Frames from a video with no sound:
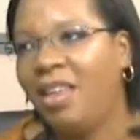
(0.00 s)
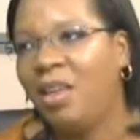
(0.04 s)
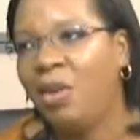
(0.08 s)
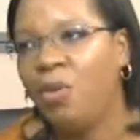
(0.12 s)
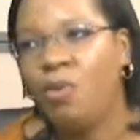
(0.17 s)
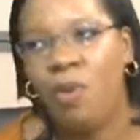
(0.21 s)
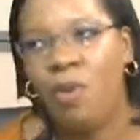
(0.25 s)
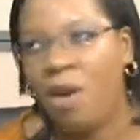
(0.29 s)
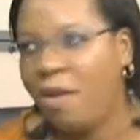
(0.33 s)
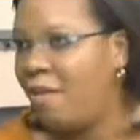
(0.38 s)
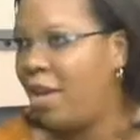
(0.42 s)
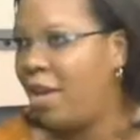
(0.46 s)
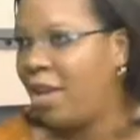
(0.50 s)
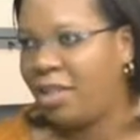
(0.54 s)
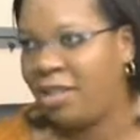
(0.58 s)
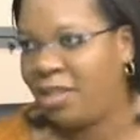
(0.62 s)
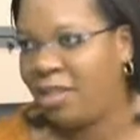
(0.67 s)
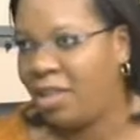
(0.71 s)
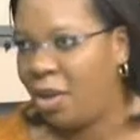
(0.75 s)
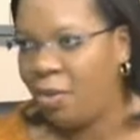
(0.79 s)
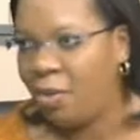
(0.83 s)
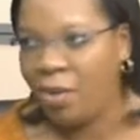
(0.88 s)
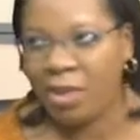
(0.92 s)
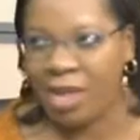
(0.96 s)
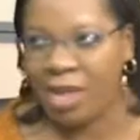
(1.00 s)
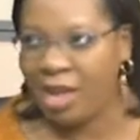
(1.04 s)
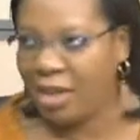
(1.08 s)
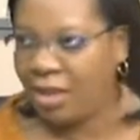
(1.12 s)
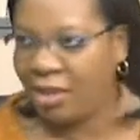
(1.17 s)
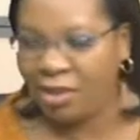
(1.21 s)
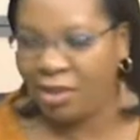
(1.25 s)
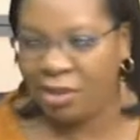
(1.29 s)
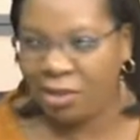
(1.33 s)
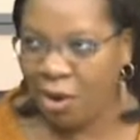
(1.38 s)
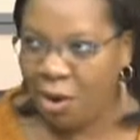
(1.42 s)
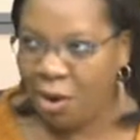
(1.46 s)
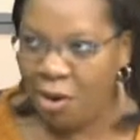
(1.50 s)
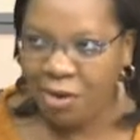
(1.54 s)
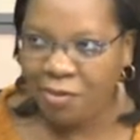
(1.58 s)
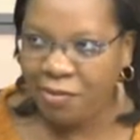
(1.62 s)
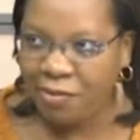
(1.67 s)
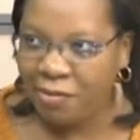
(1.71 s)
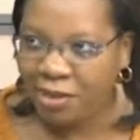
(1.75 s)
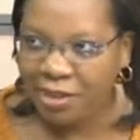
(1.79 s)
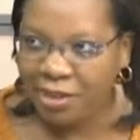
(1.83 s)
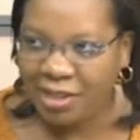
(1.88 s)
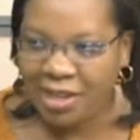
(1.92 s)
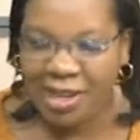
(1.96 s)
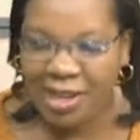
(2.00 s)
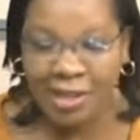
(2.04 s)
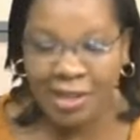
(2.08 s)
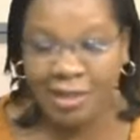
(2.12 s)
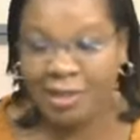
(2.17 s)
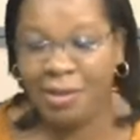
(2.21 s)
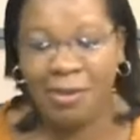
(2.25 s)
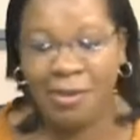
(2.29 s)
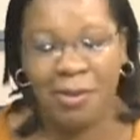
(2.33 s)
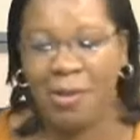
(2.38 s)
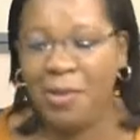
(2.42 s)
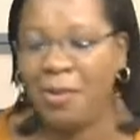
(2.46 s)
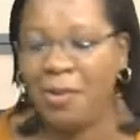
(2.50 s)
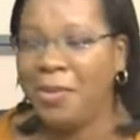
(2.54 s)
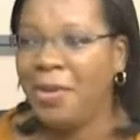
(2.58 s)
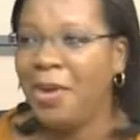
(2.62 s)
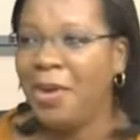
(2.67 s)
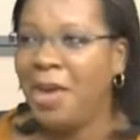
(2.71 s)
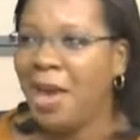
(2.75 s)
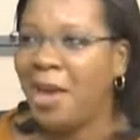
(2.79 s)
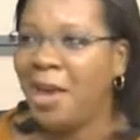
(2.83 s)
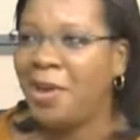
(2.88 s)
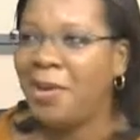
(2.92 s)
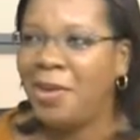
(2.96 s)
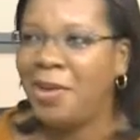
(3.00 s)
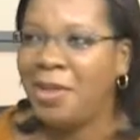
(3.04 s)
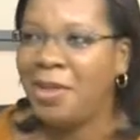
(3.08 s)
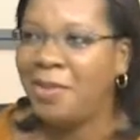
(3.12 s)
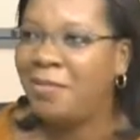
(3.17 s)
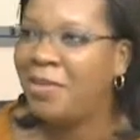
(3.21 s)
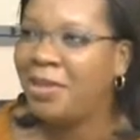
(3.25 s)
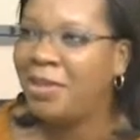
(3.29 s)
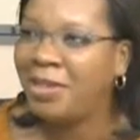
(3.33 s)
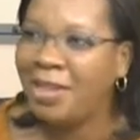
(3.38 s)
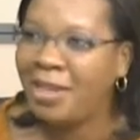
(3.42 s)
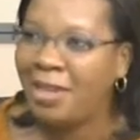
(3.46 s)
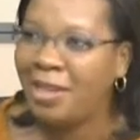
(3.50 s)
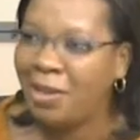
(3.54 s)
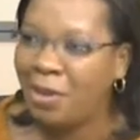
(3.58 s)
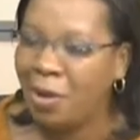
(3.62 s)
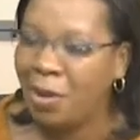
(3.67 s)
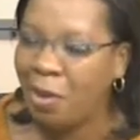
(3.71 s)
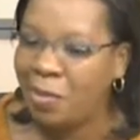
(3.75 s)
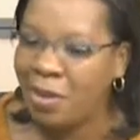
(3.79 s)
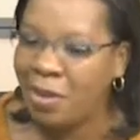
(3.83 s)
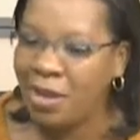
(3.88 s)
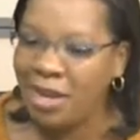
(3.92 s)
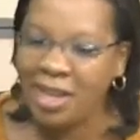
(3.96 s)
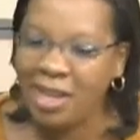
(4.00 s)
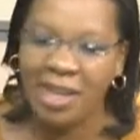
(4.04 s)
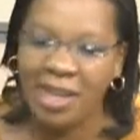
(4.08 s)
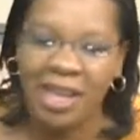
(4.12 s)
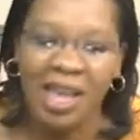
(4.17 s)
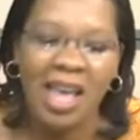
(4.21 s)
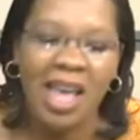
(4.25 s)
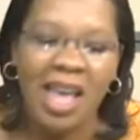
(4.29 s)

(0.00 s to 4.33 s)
whoever is there, whether it is the current First Lady or any other First Lady coming in.